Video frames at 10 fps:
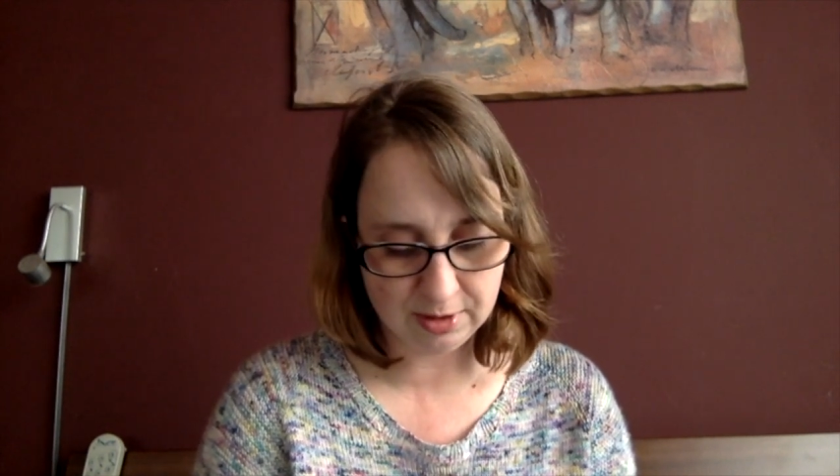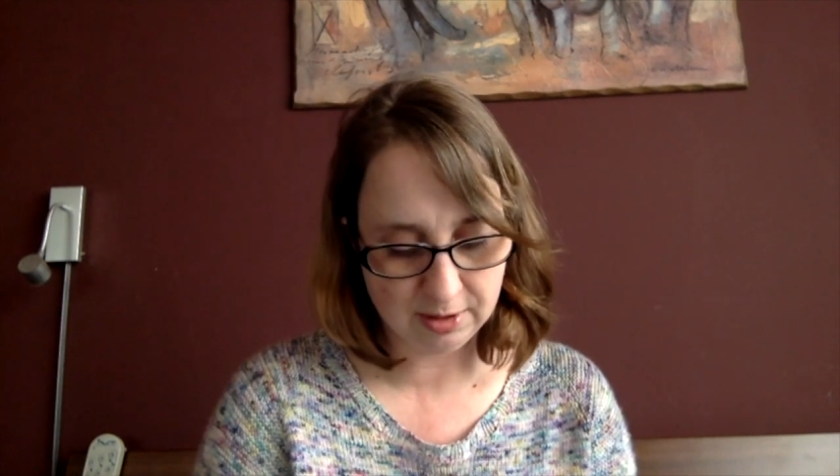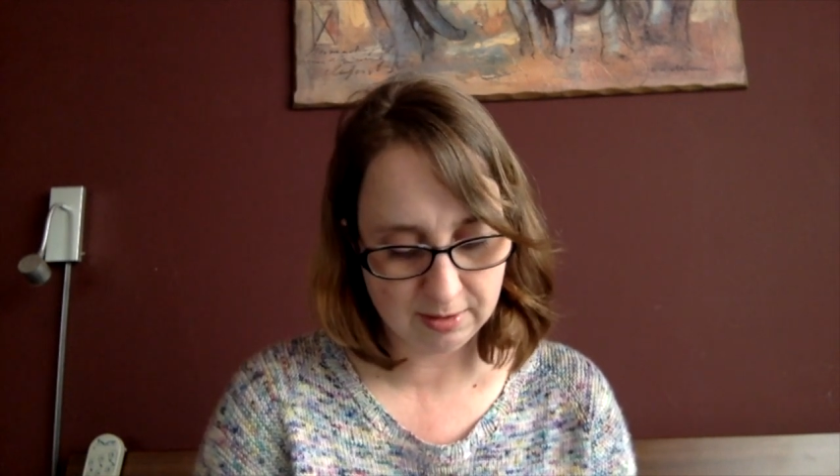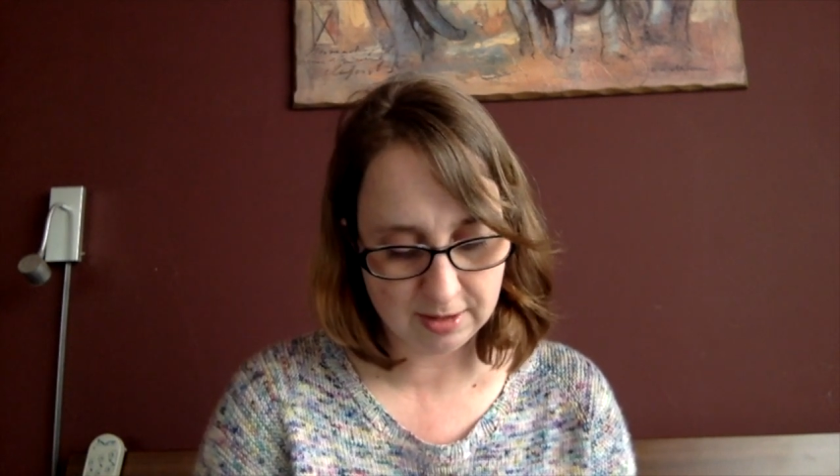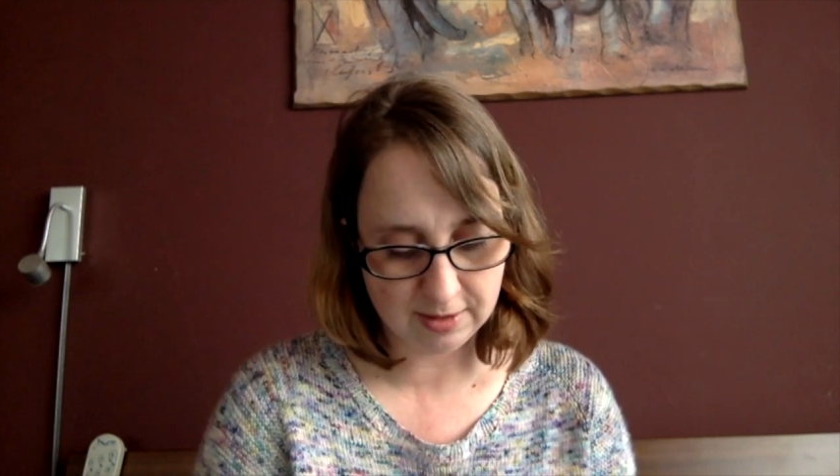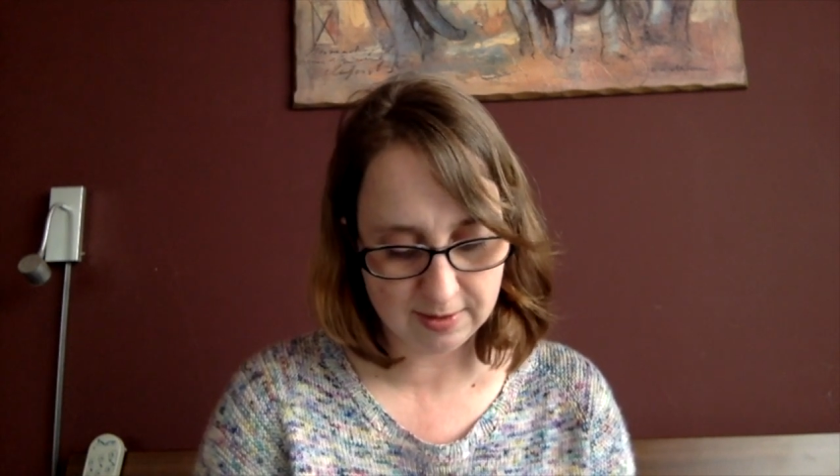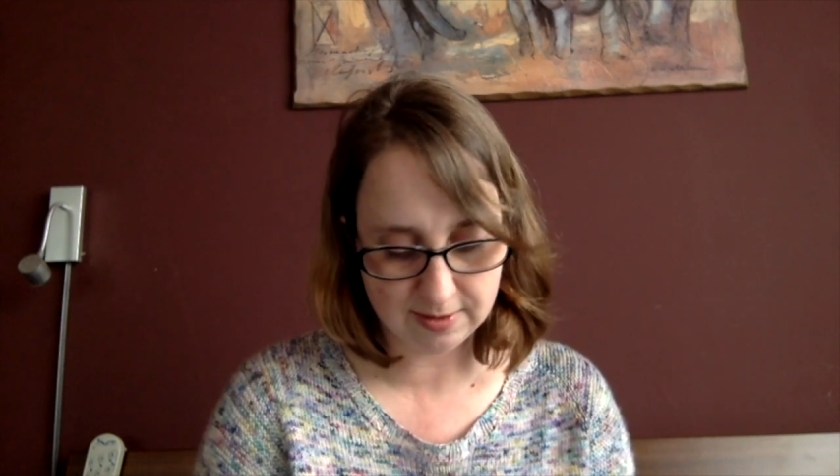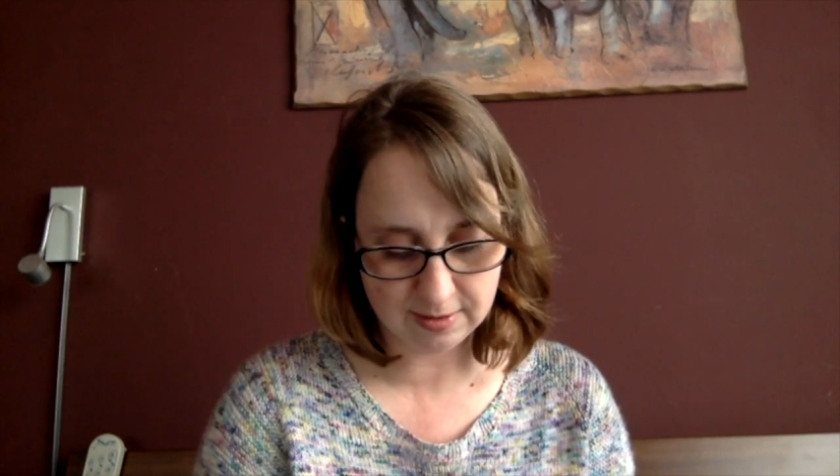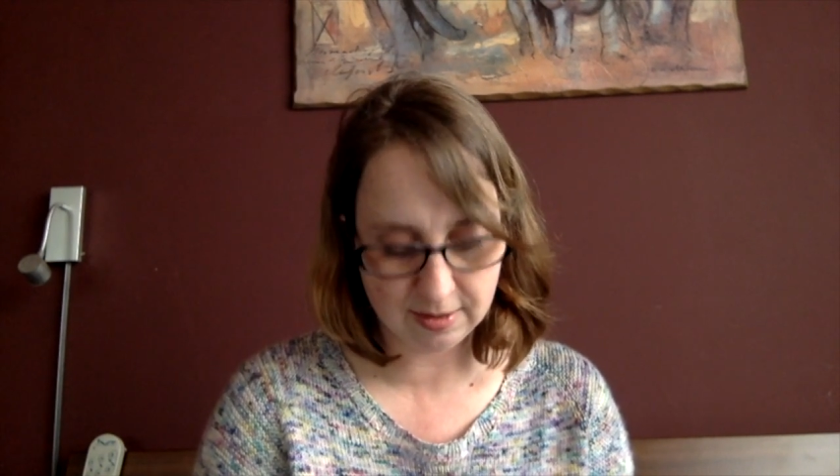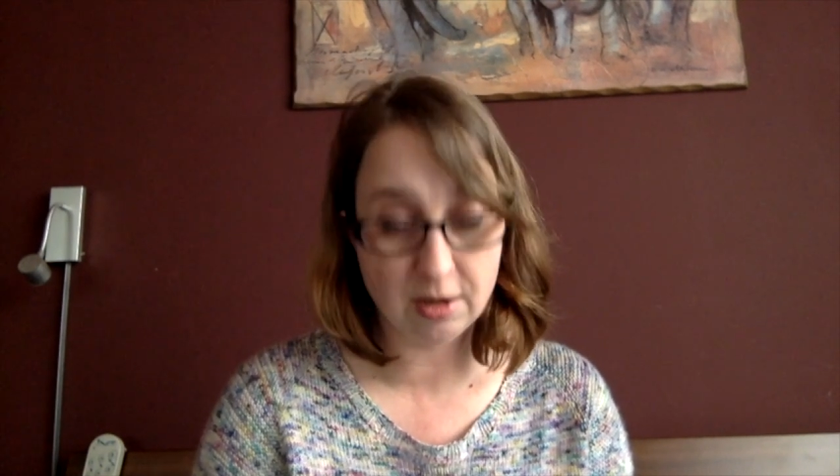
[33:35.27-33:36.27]
in
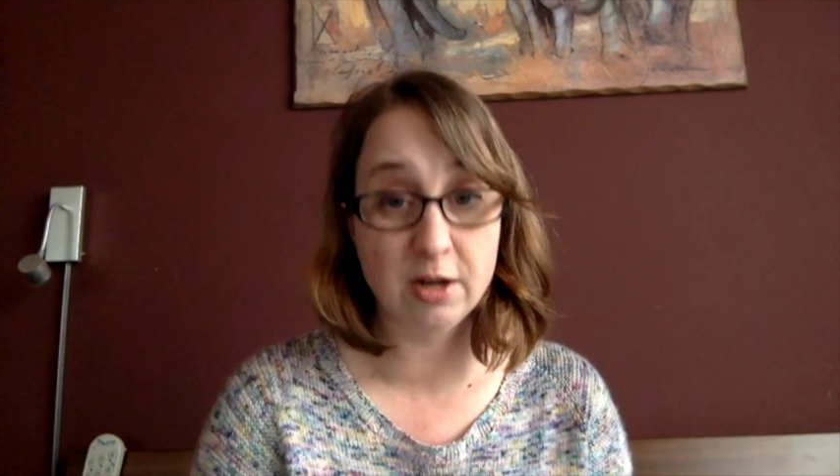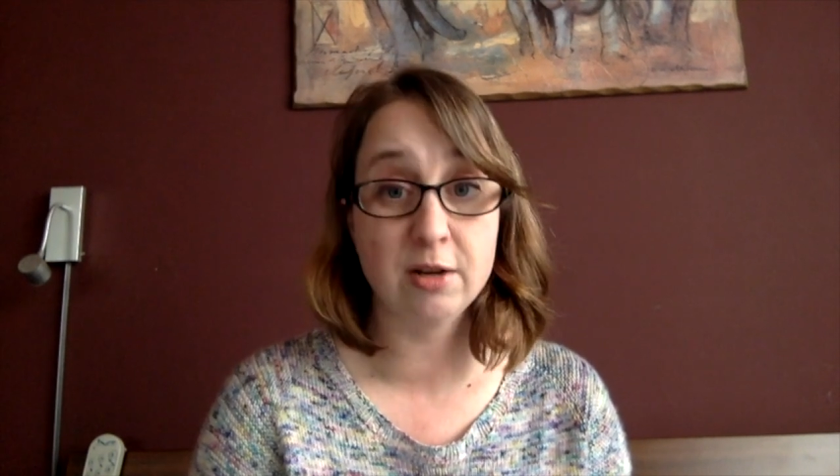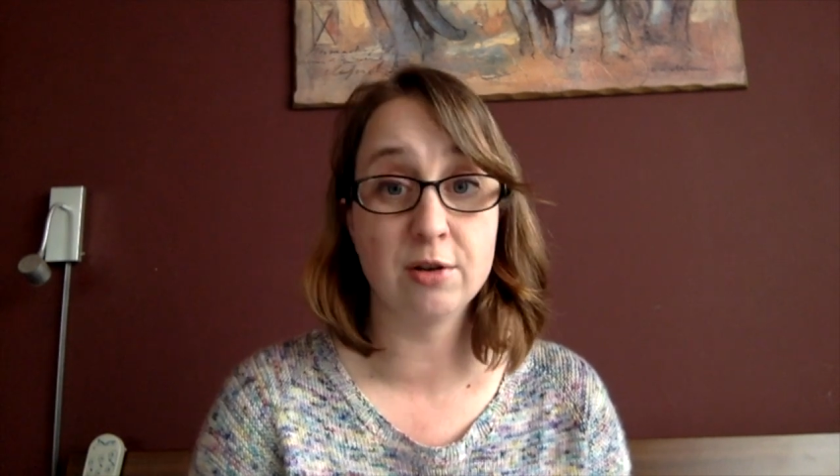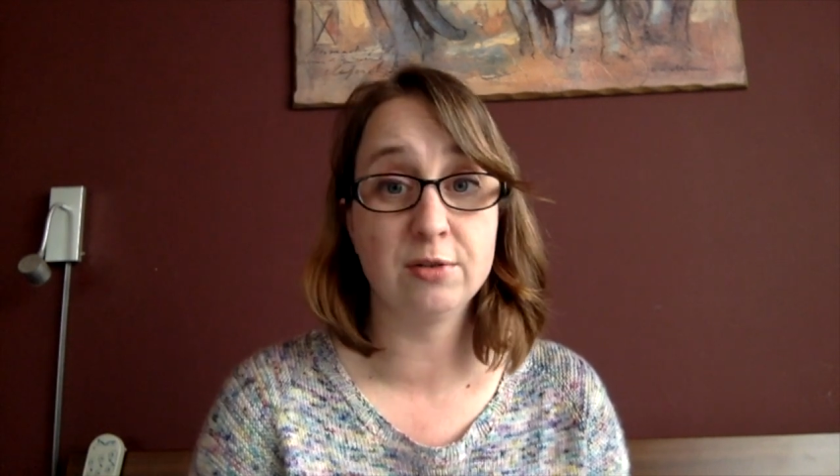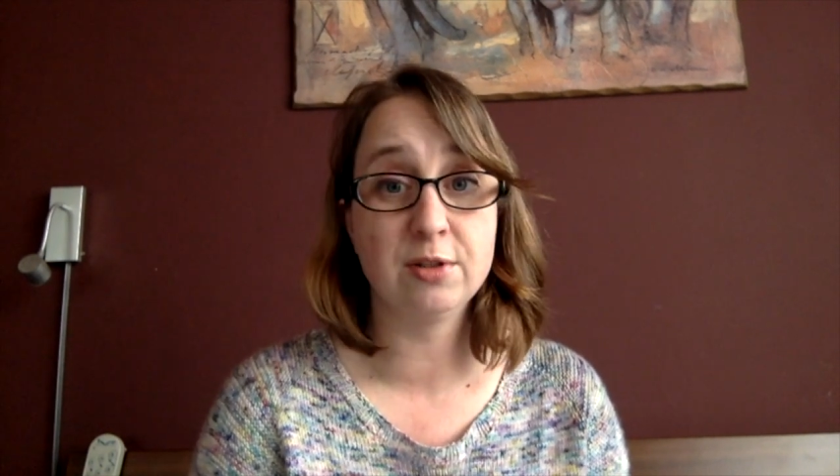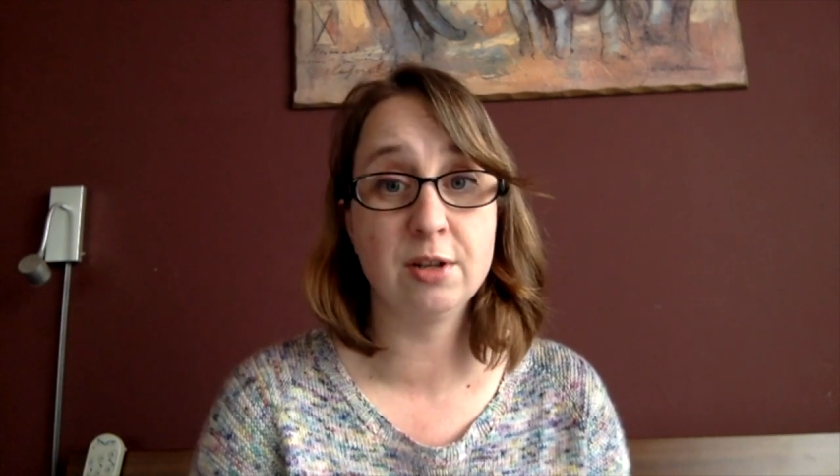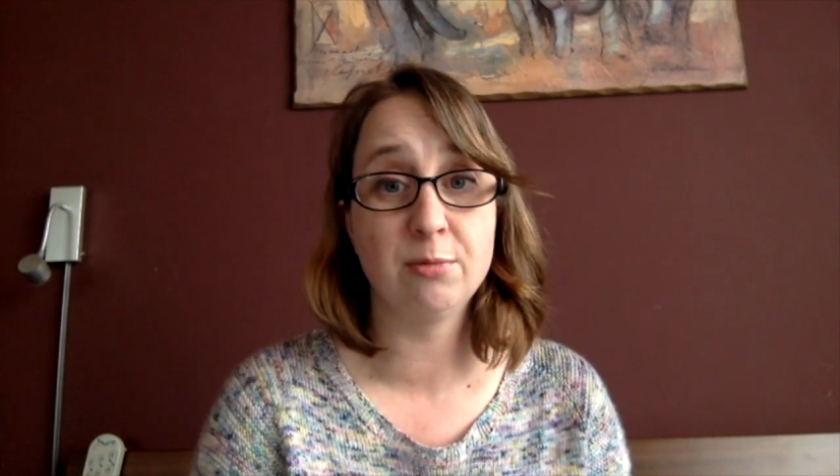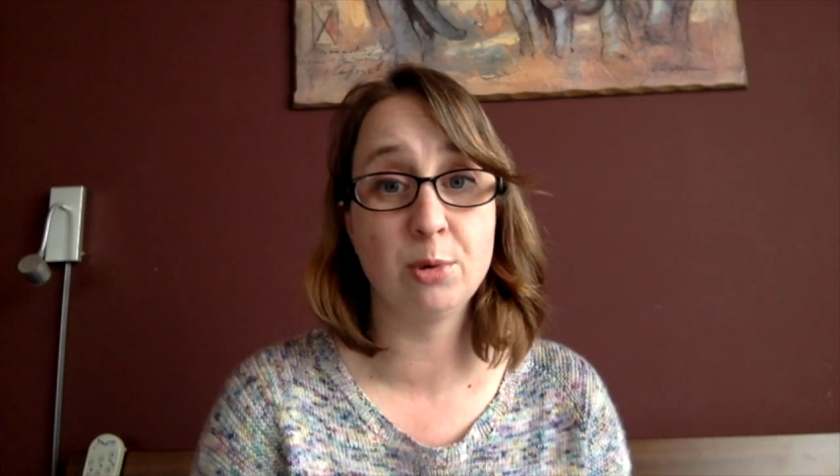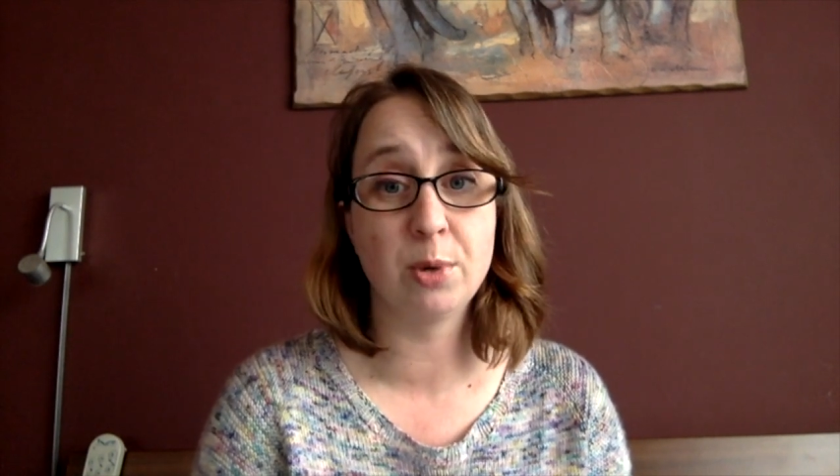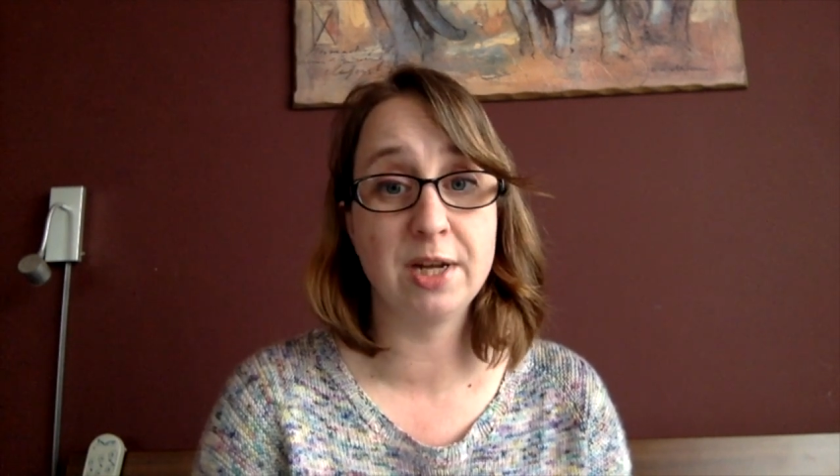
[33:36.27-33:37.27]
those
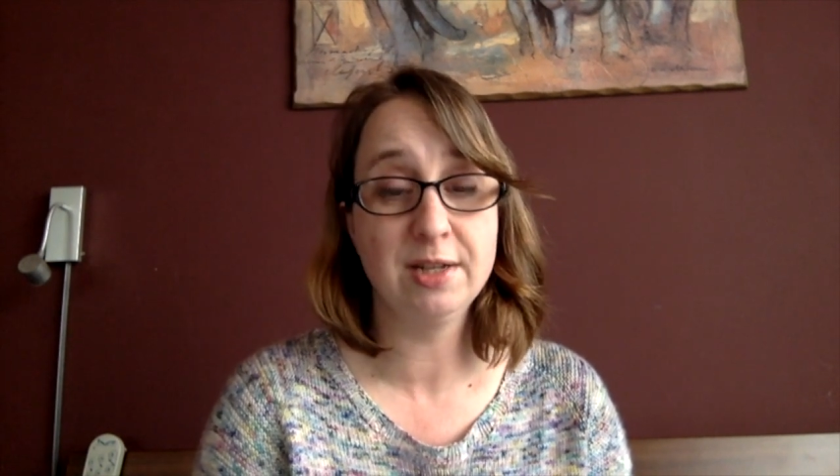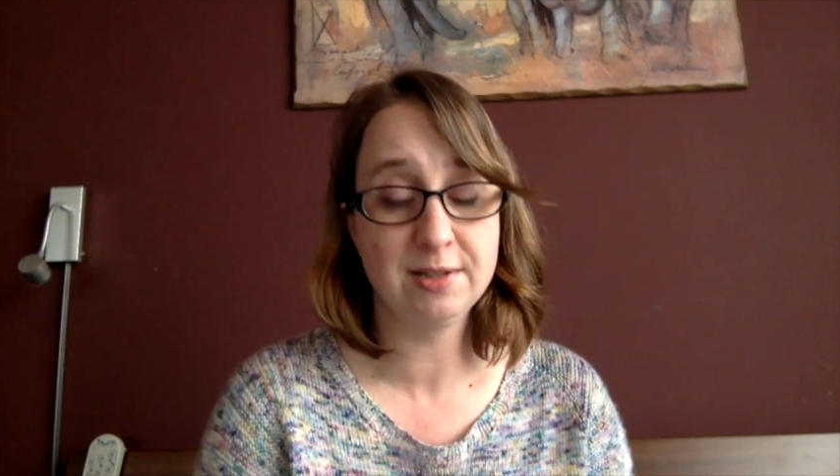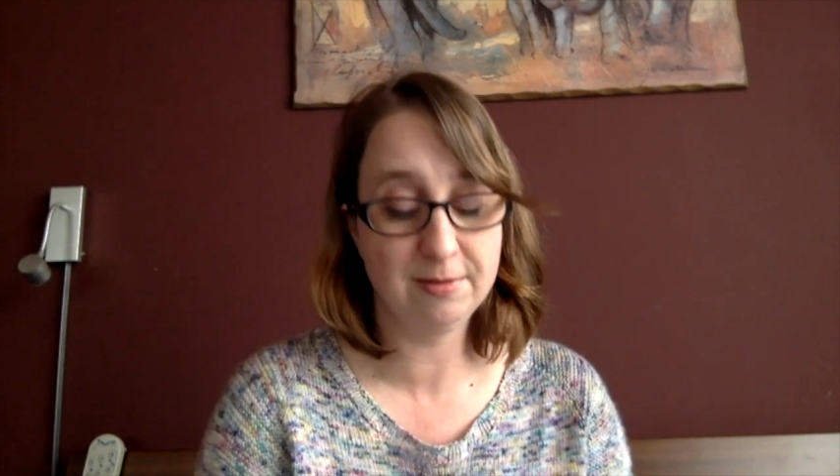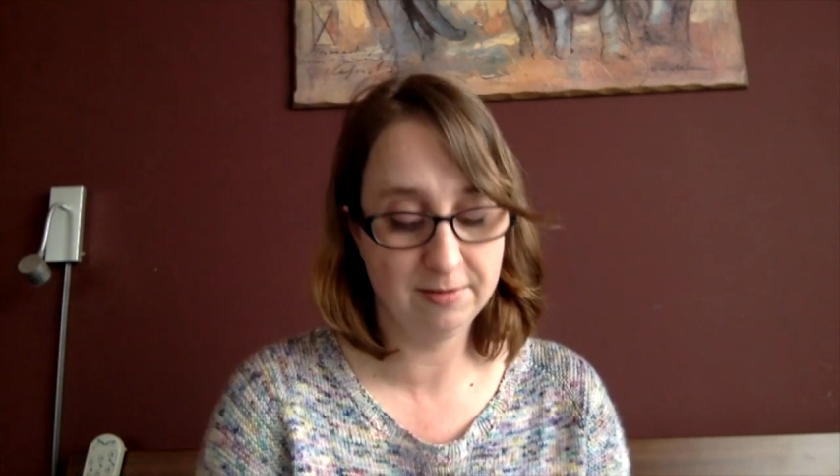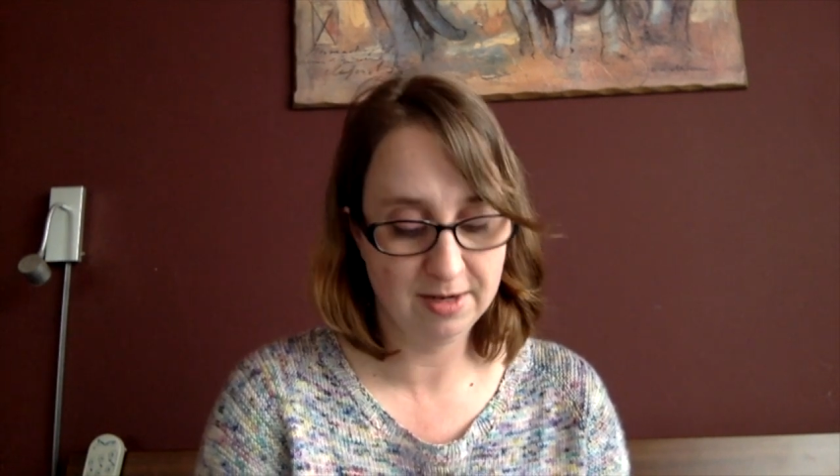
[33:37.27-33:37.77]
giveaways.